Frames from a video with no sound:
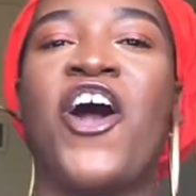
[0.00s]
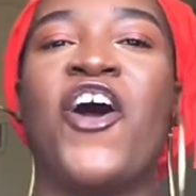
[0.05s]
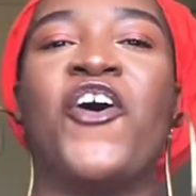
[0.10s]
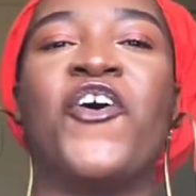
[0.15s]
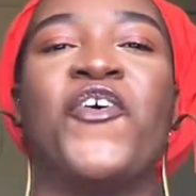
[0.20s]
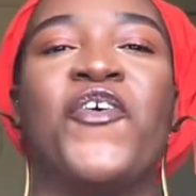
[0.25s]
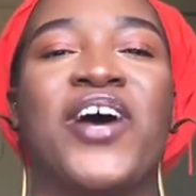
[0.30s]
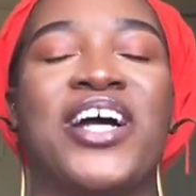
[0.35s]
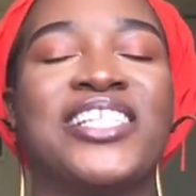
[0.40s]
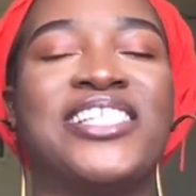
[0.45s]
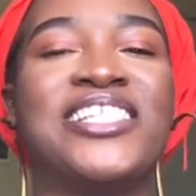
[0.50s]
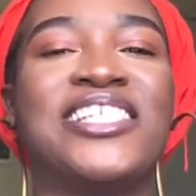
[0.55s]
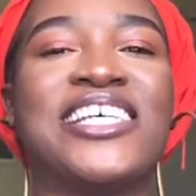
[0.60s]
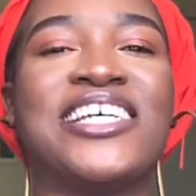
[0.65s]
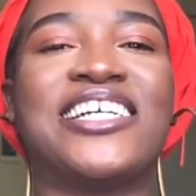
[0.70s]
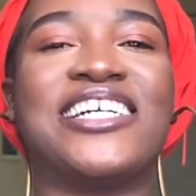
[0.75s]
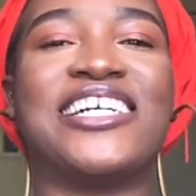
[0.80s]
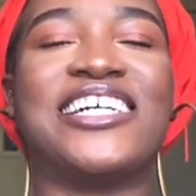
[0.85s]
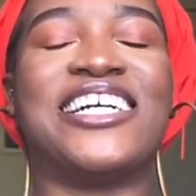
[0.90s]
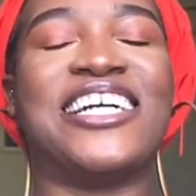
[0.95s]
What's
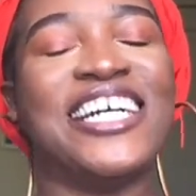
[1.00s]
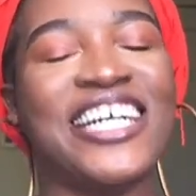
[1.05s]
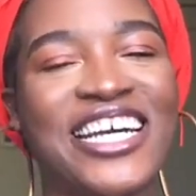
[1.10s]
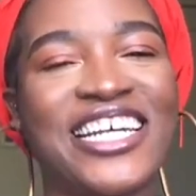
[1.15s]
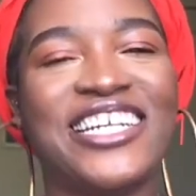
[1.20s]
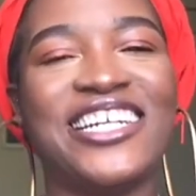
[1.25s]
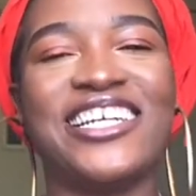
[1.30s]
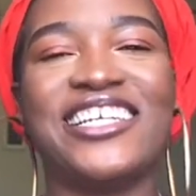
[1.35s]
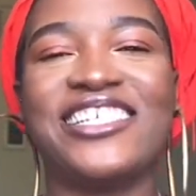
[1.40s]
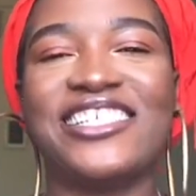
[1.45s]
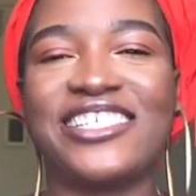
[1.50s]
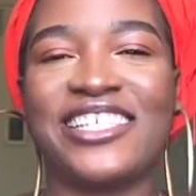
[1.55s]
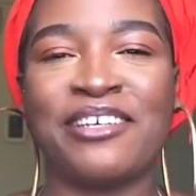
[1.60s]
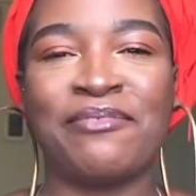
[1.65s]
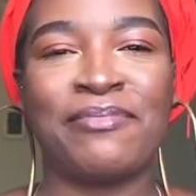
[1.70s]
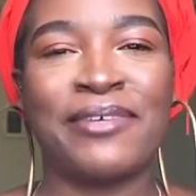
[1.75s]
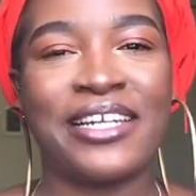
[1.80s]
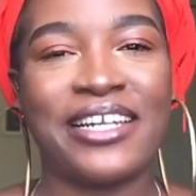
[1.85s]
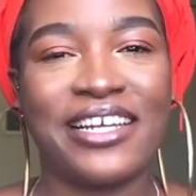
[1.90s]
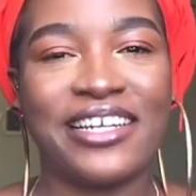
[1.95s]
good?
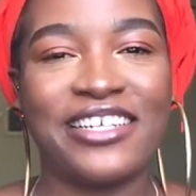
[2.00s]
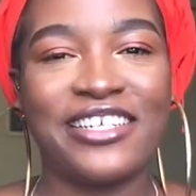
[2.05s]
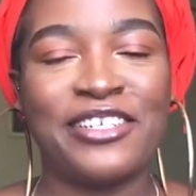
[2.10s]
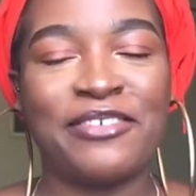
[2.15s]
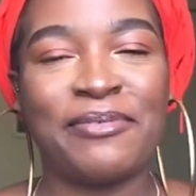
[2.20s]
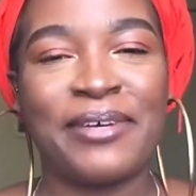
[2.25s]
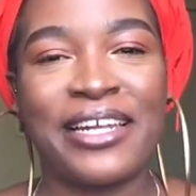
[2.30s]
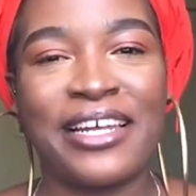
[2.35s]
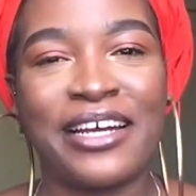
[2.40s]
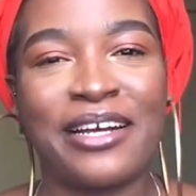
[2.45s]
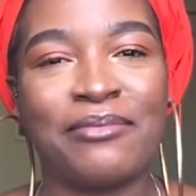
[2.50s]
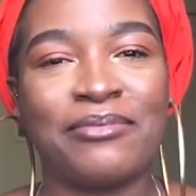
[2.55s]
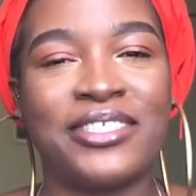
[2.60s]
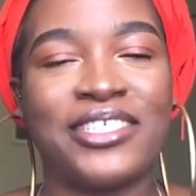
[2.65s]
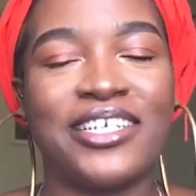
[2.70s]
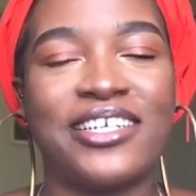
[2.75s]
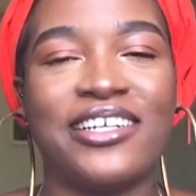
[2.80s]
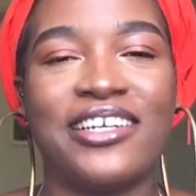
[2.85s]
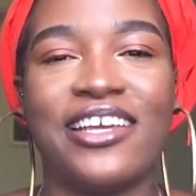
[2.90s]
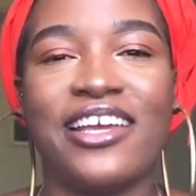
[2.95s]
Sambanani Dumanang
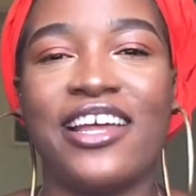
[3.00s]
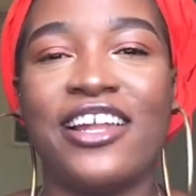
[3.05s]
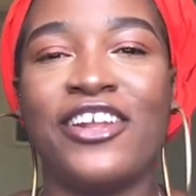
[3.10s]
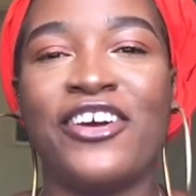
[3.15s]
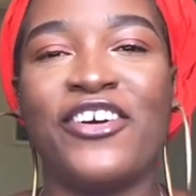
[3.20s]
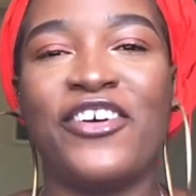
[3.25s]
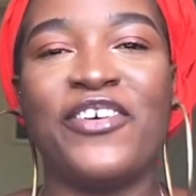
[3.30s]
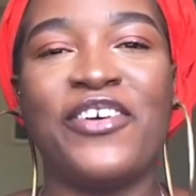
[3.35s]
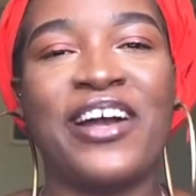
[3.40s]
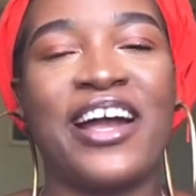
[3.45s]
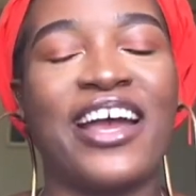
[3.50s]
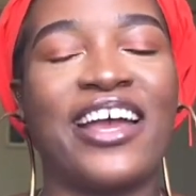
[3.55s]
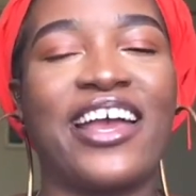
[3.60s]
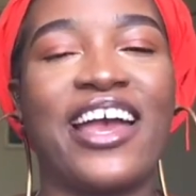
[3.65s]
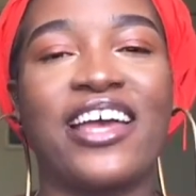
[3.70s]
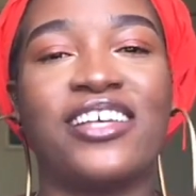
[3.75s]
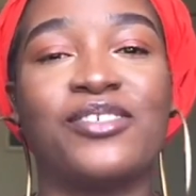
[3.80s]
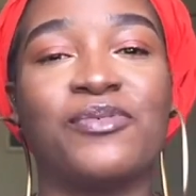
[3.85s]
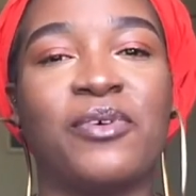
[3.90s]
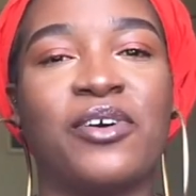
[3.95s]
Abshani. Hello, hi
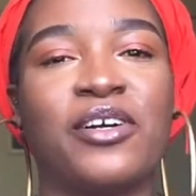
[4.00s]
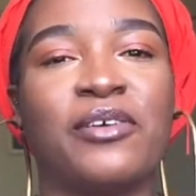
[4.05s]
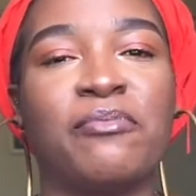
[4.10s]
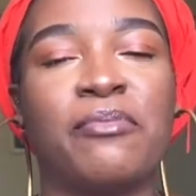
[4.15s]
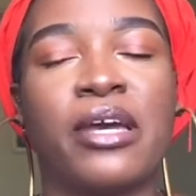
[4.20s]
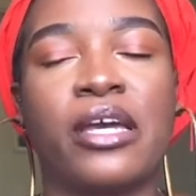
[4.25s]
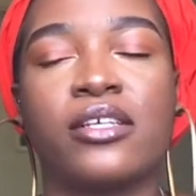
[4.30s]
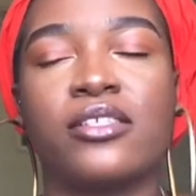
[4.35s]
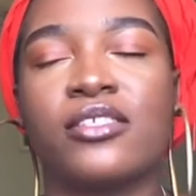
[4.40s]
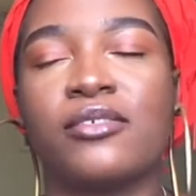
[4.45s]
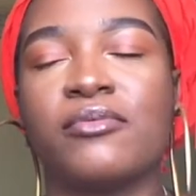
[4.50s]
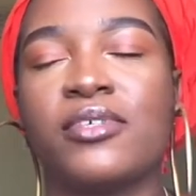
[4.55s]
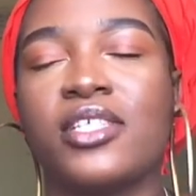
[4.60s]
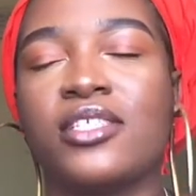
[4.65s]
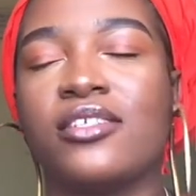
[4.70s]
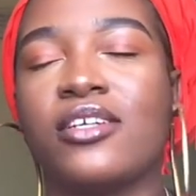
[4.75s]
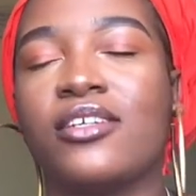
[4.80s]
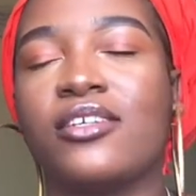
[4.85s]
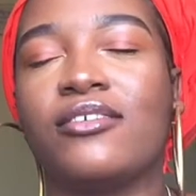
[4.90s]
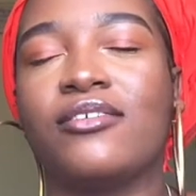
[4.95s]
guys, welcome back to my
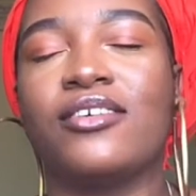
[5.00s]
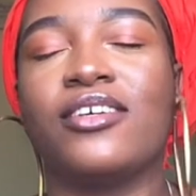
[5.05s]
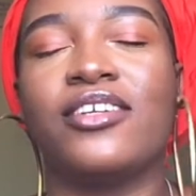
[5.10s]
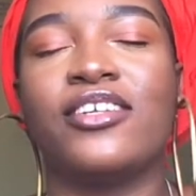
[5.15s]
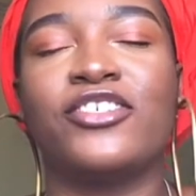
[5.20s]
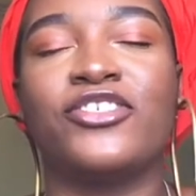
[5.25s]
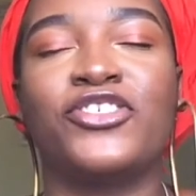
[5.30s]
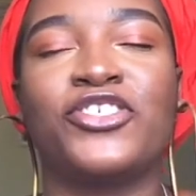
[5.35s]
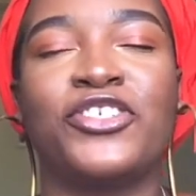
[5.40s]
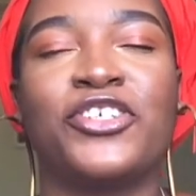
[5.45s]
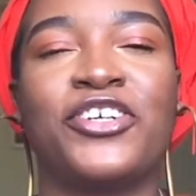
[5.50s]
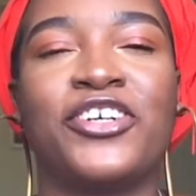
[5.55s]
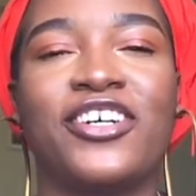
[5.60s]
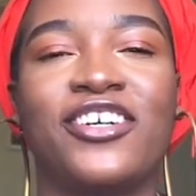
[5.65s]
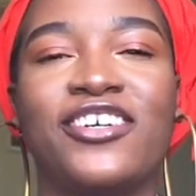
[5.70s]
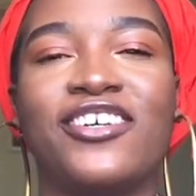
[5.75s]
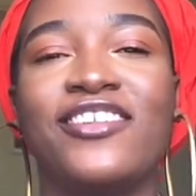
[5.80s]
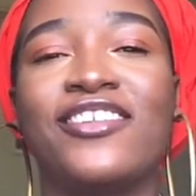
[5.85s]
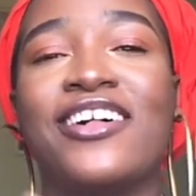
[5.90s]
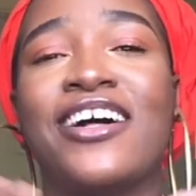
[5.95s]
channel. It is your
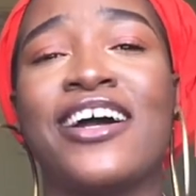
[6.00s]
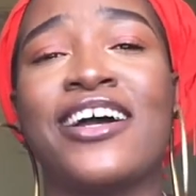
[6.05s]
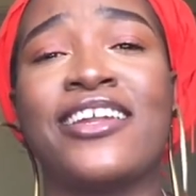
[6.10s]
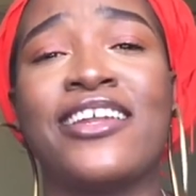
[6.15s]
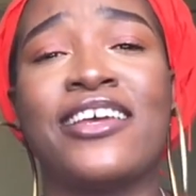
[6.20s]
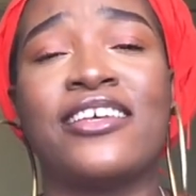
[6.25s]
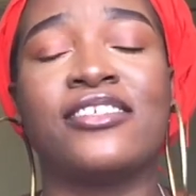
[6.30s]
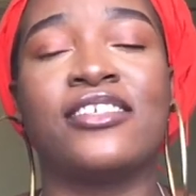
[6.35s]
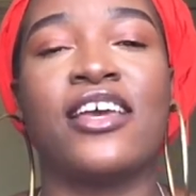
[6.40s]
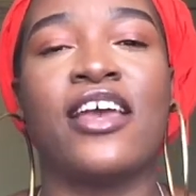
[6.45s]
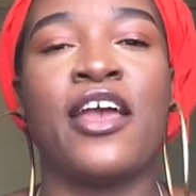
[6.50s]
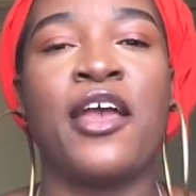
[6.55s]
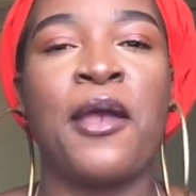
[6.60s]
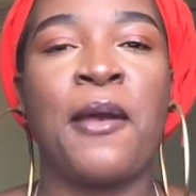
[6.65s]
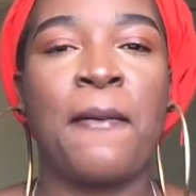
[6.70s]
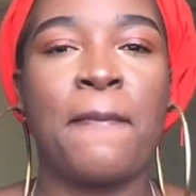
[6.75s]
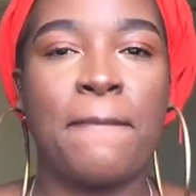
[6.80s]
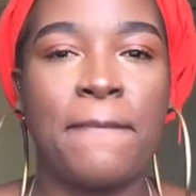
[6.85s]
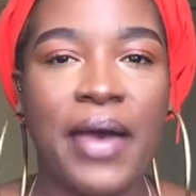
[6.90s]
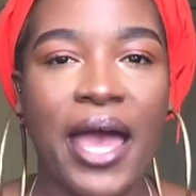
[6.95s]
girl Adeze
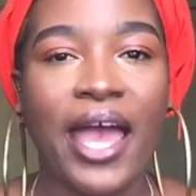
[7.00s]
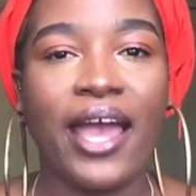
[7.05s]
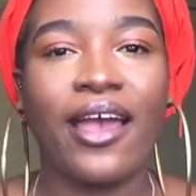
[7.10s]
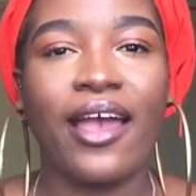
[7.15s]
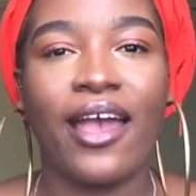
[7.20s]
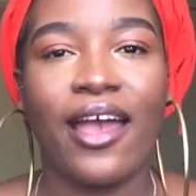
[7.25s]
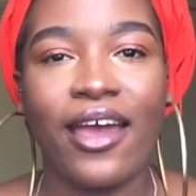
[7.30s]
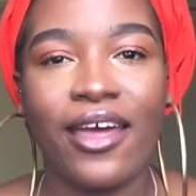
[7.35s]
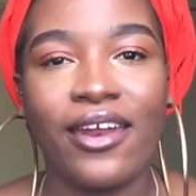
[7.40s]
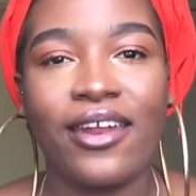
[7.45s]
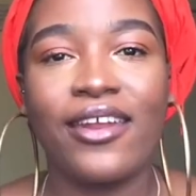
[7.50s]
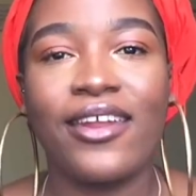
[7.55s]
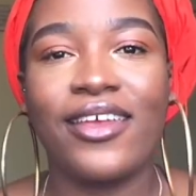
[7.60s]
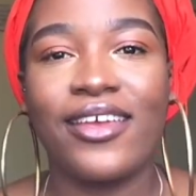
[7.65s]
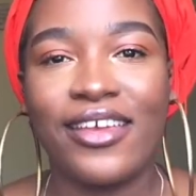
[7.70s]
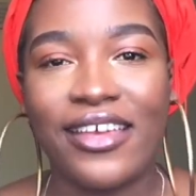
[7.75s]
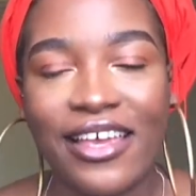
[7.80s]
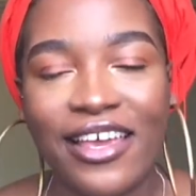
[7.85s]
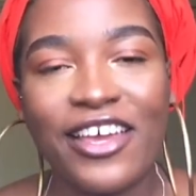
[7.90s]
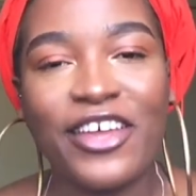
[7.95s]
back at it
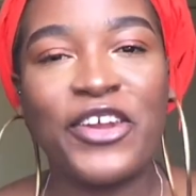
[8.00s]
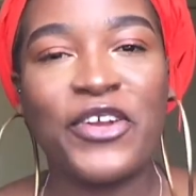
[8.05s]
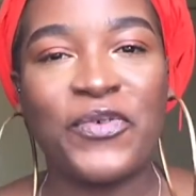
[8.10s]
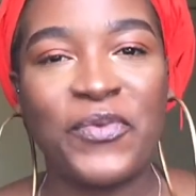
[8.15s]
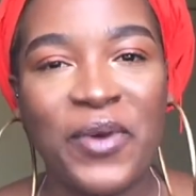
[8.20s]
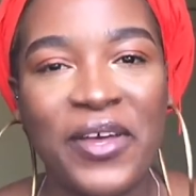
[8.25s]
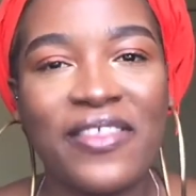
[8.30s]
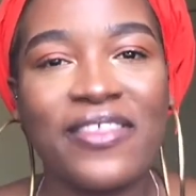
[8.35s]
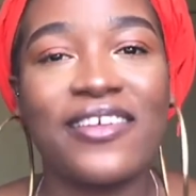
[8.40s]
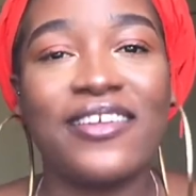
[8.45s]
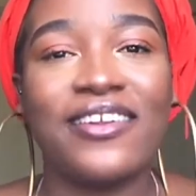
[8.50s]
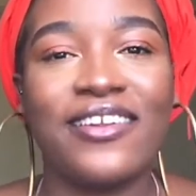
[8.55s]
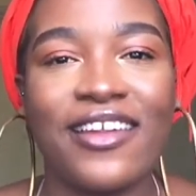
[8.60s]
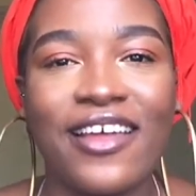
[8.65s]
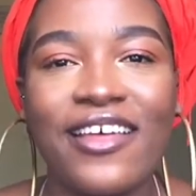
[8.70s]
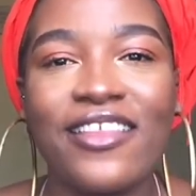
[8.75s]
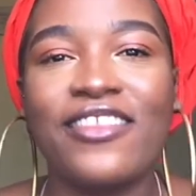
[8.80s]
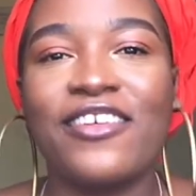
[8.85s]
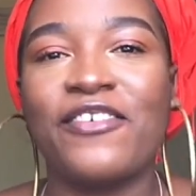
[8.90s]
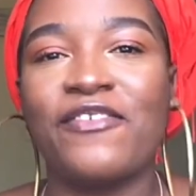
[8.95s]
again with
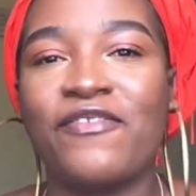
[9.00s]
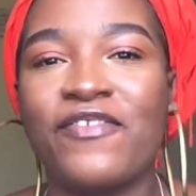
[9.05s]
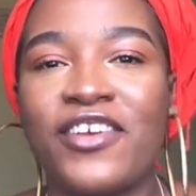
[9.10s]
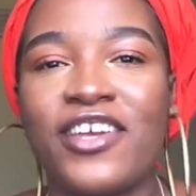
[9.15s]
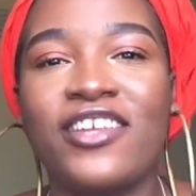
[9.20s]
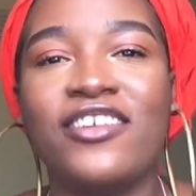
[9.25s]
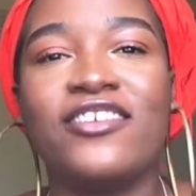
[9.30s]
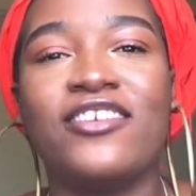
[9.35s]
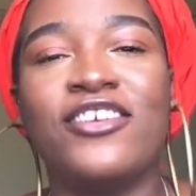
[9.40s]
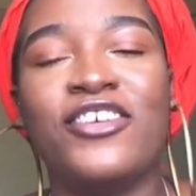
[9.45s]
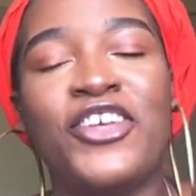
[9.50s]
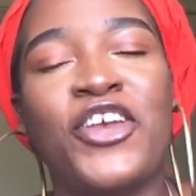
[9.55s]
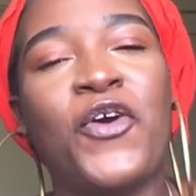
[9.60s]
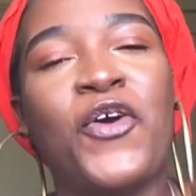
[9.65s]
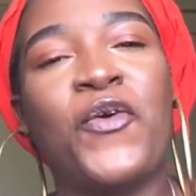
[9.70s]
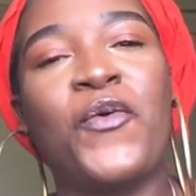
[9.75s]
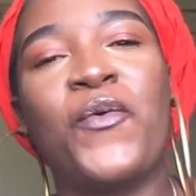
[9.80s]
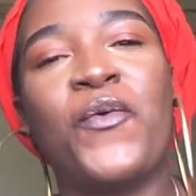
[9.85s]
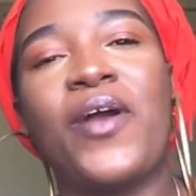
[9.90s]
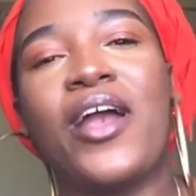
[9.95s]
another
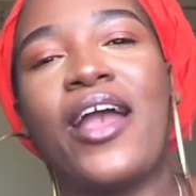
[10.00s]
video.